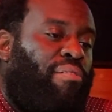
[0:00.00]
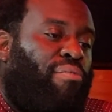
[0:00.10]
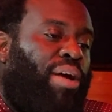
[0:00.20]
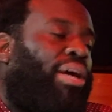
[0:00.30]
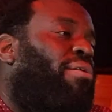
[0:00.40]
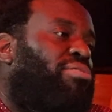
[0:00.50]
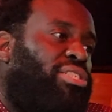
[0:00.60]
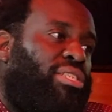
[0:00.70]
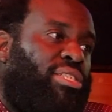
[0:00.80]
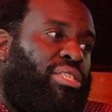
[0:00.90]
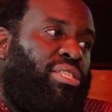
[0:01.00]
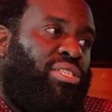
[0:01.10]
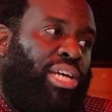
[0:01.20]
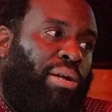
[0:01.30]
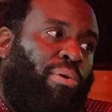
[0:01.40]
Frank Ocean's
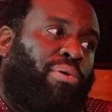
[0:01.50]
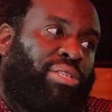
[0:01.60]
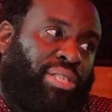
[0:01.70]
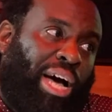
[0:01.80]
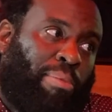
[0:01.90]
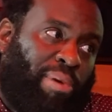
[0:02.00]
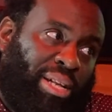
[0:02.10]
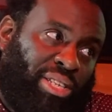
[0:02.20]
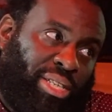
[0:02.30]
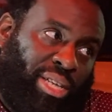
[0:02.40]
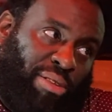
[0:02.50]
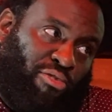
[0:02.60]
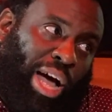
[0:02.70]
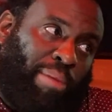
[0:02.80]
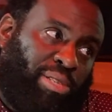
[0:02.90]
Channel Orange album had just
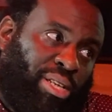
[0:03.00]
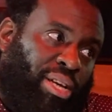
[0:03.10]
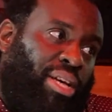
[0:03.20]
dropped.